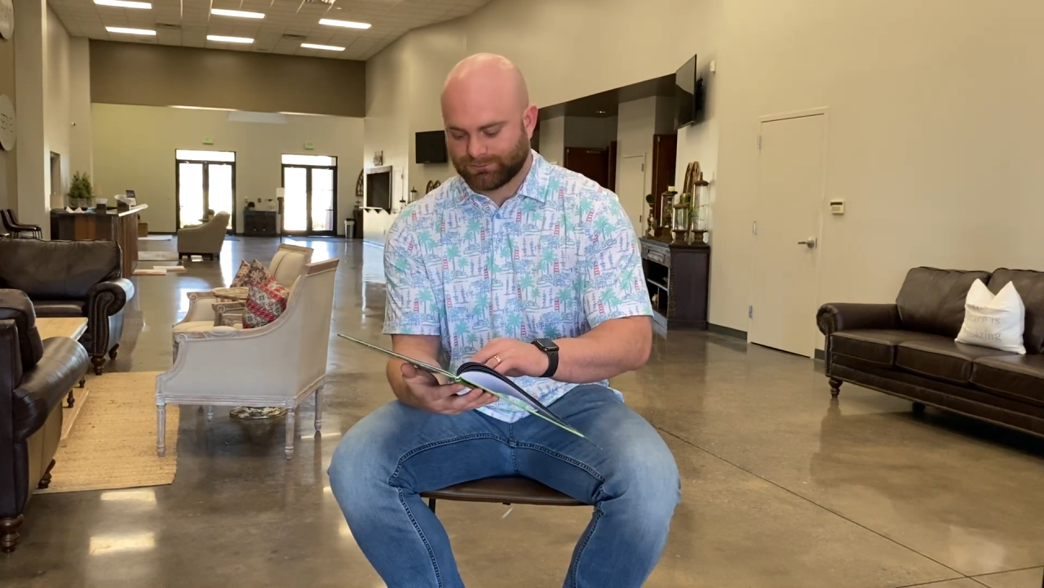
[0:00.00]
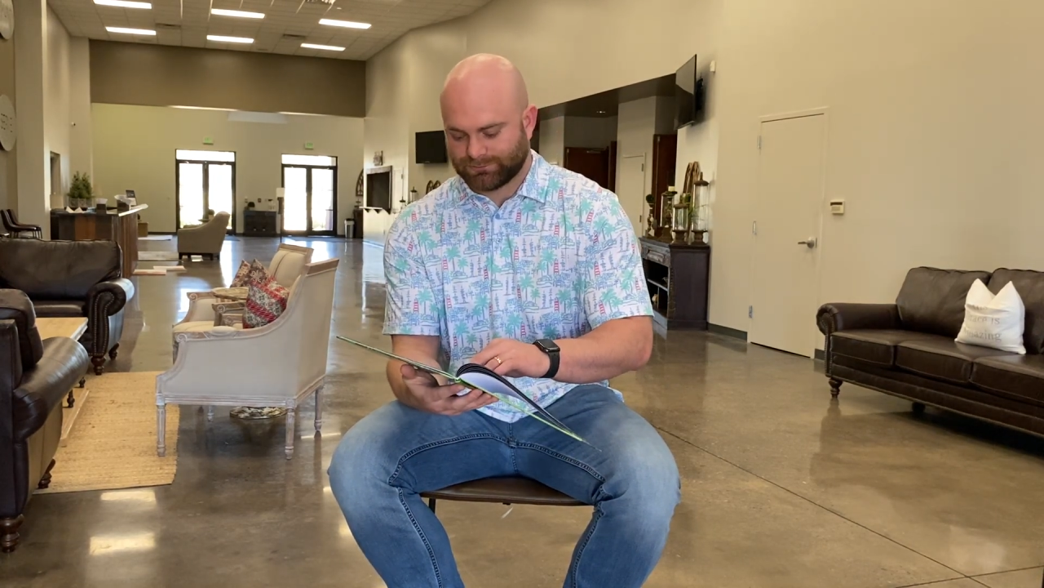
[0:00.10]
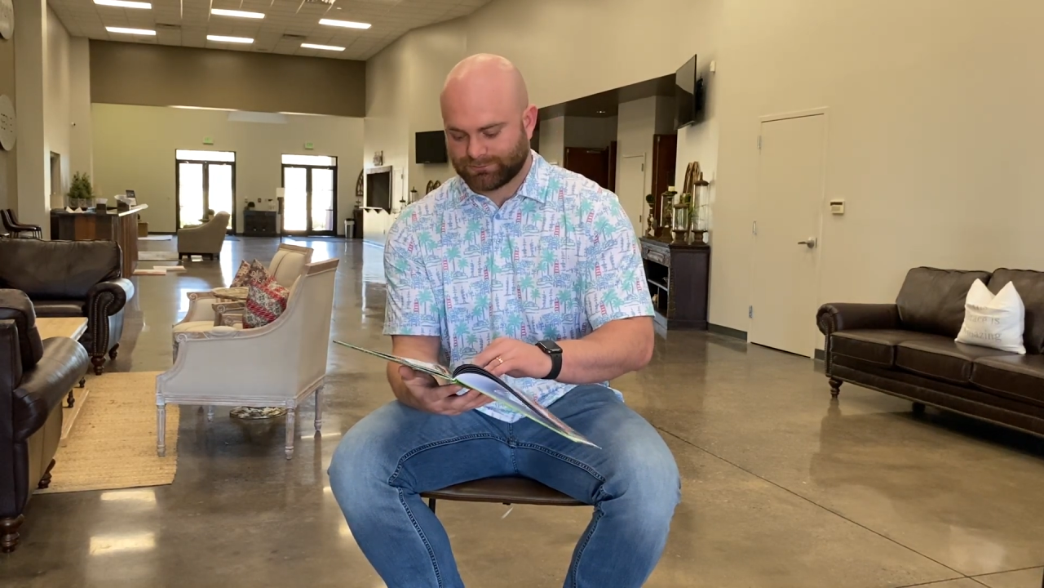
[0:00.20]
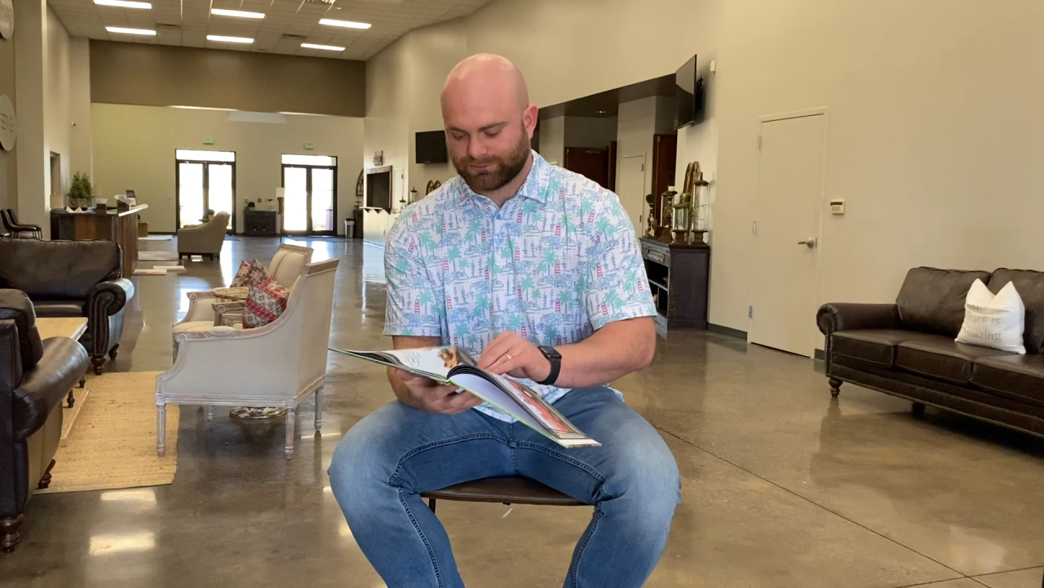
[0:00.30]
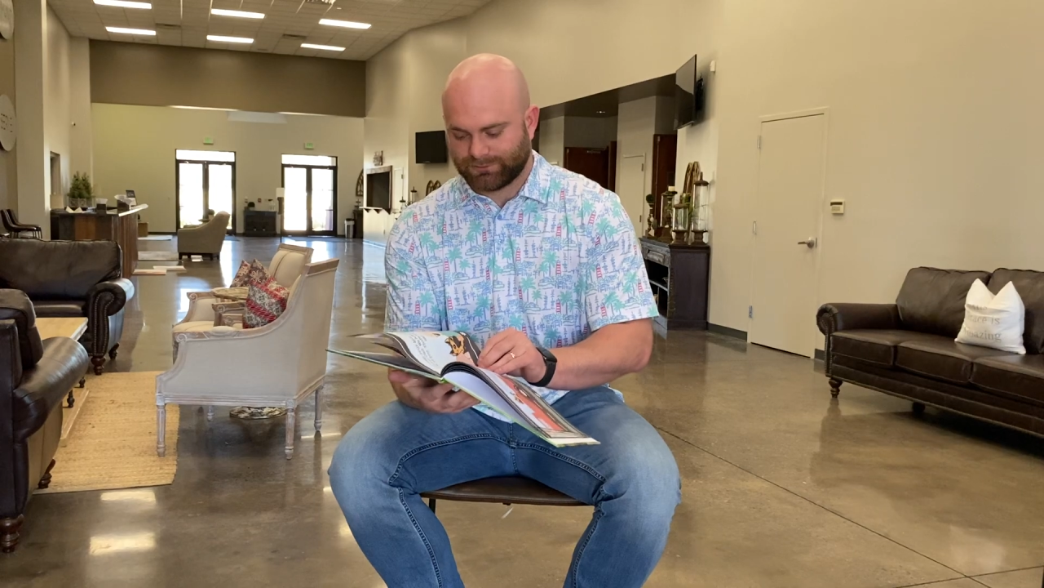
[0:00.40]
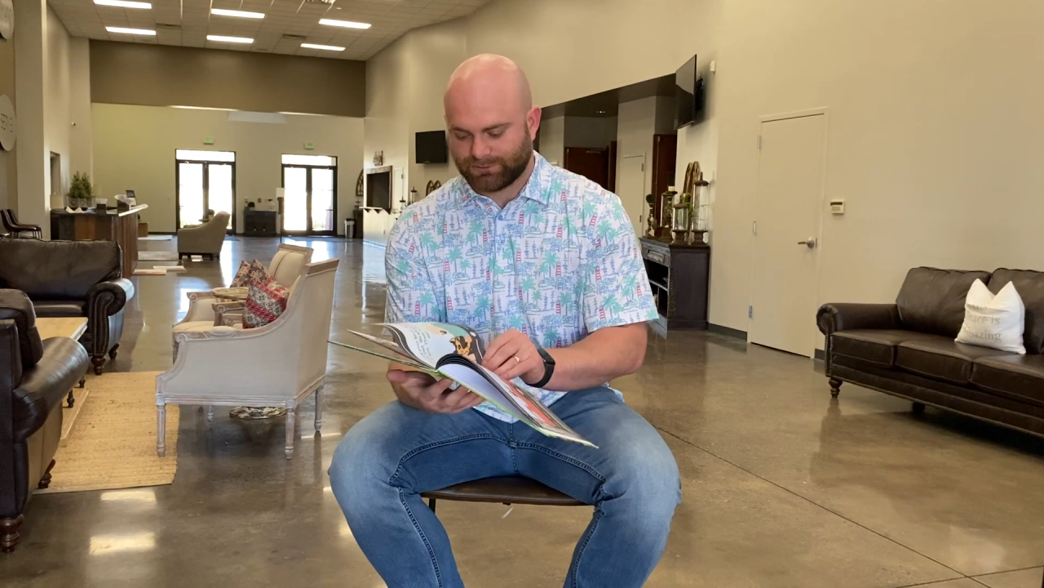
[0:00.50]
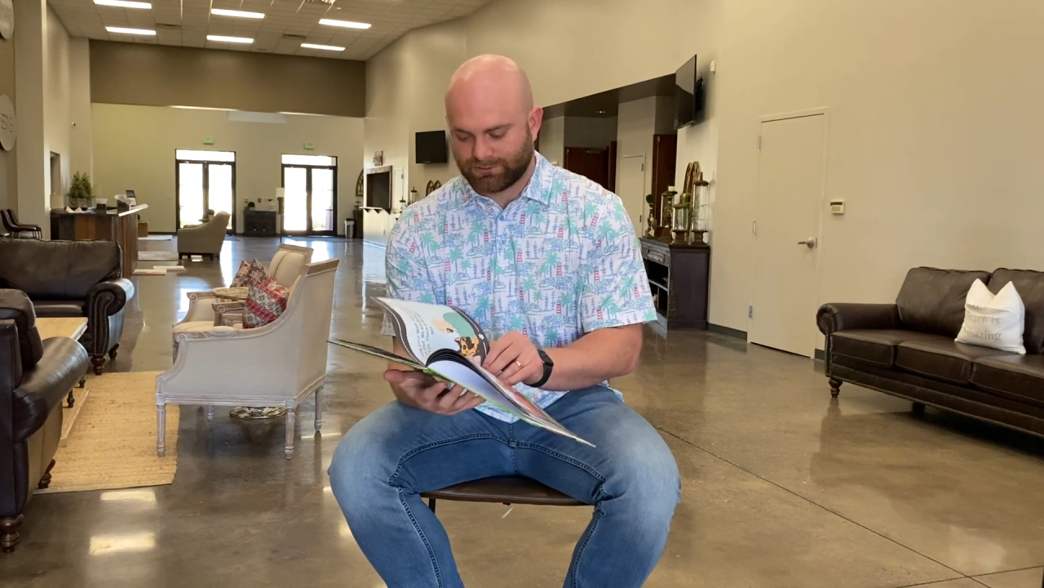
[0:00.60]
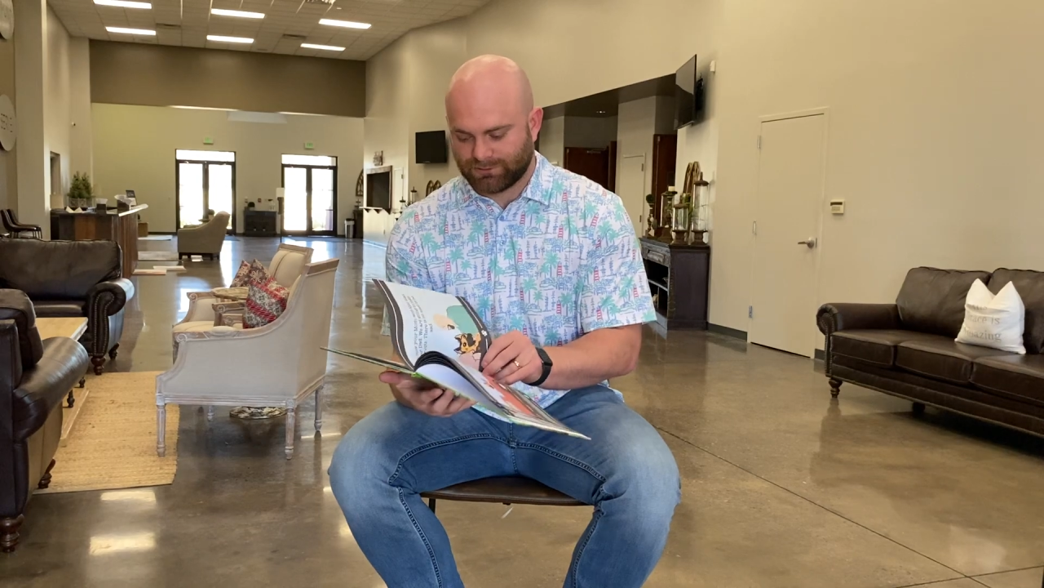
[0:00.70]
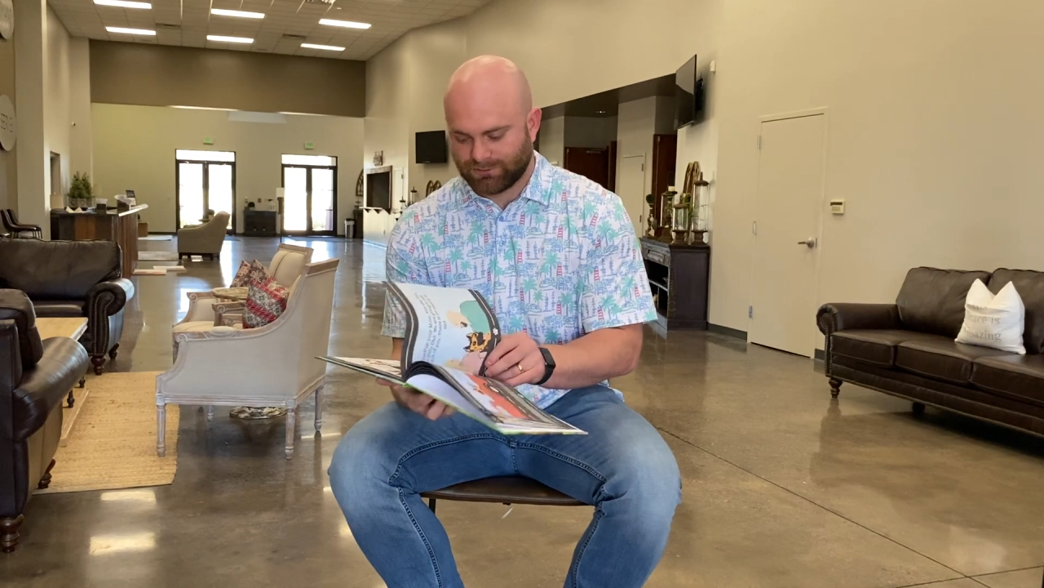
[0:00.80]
That's good.